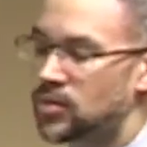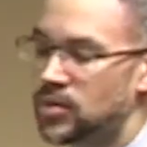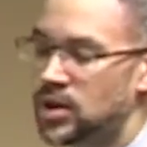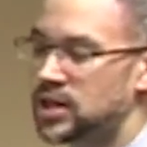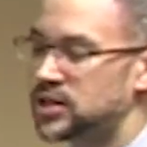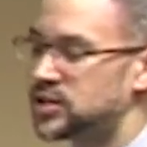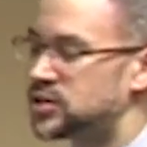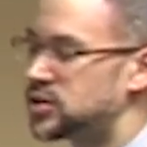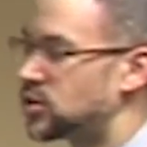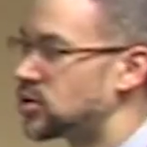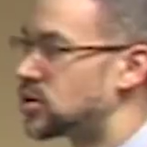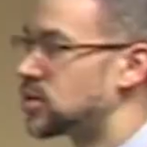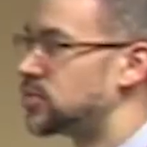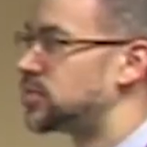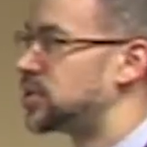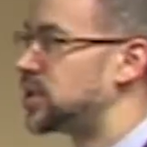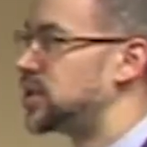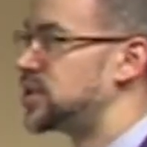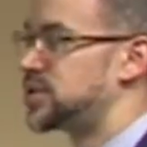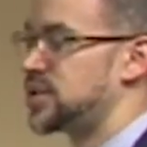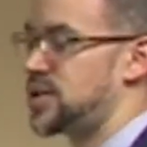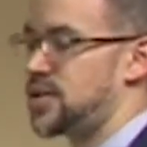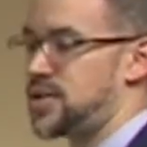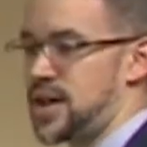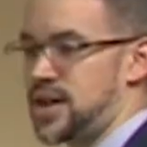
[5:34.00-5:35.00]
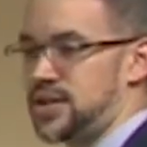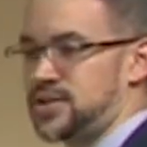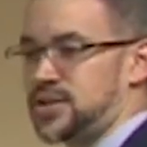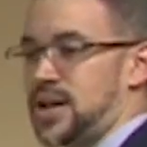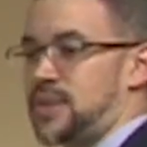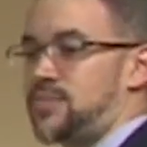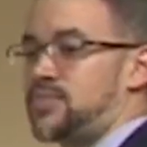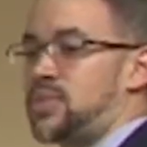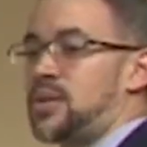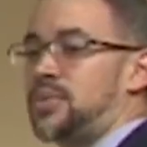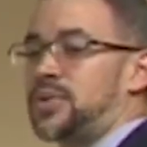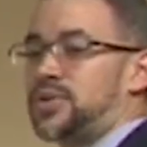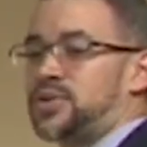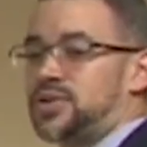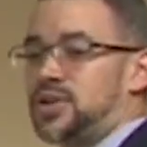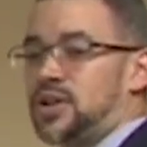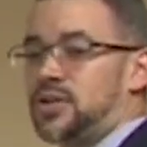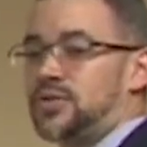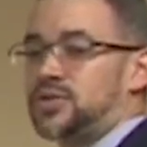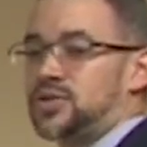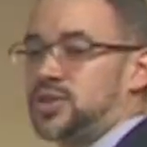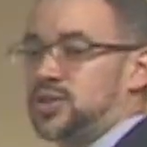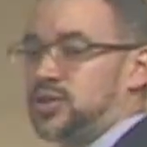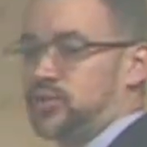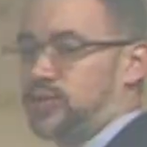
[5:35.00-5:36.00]
until completion, things like public
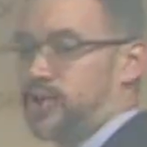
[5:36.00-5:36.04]
services